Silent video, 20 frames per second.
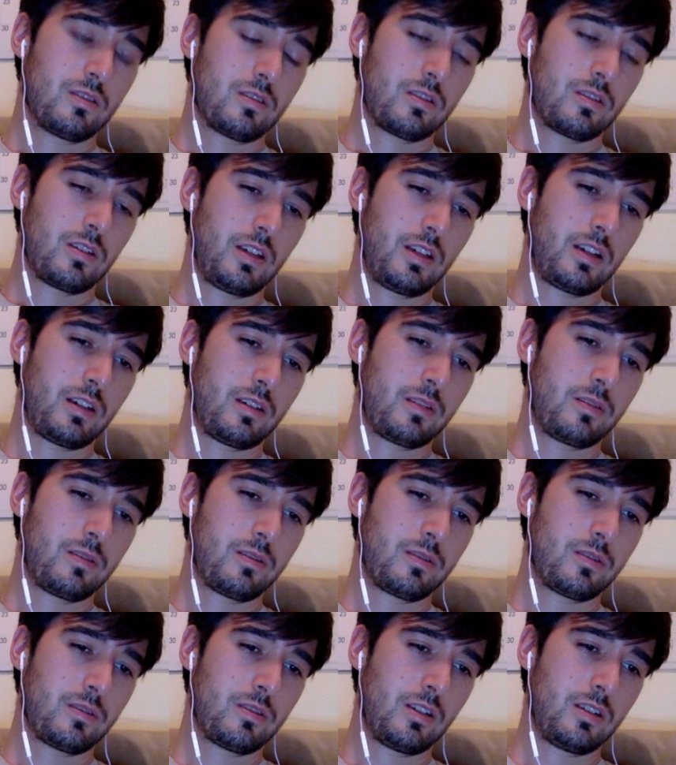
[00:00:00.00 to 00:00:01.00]
Yeah,
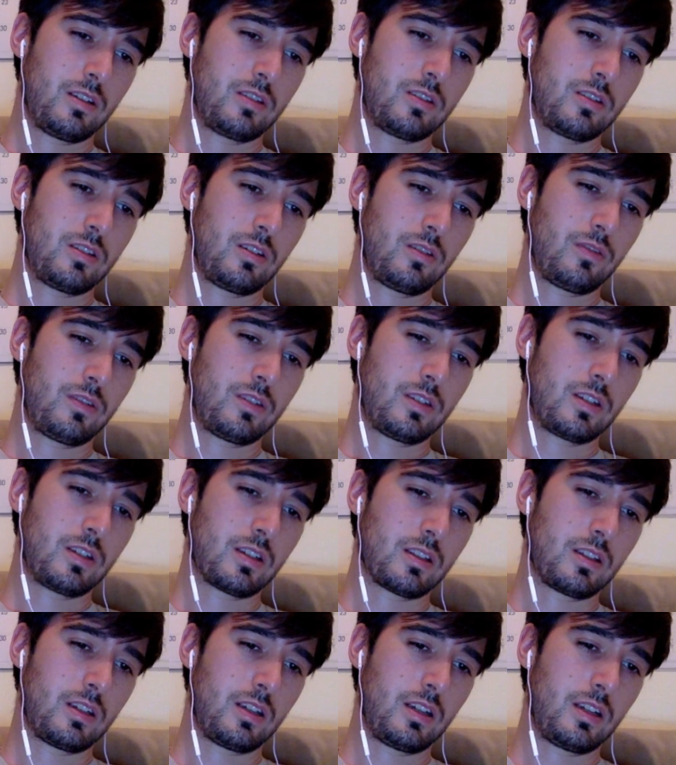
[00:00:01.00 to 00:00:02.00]
it's surfacing
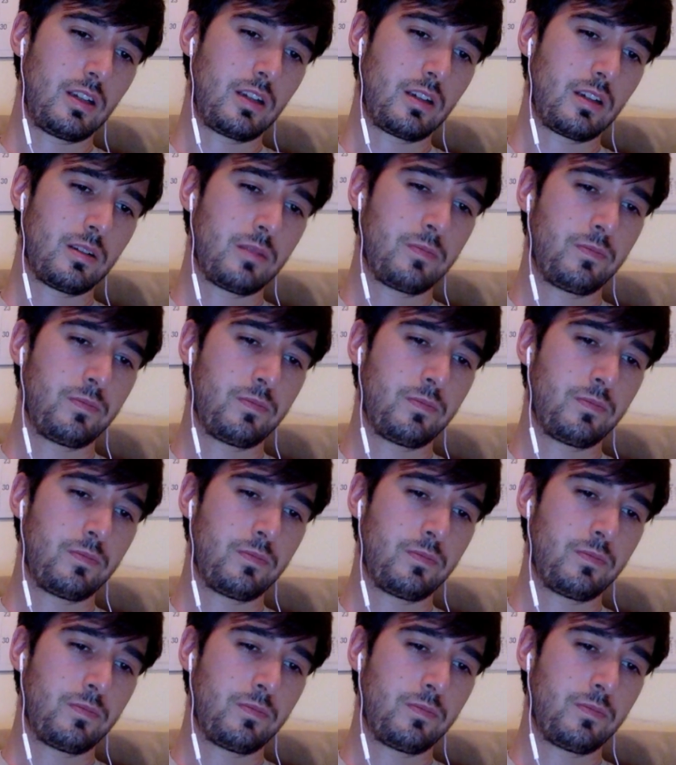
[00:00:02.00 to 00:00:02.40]
the data.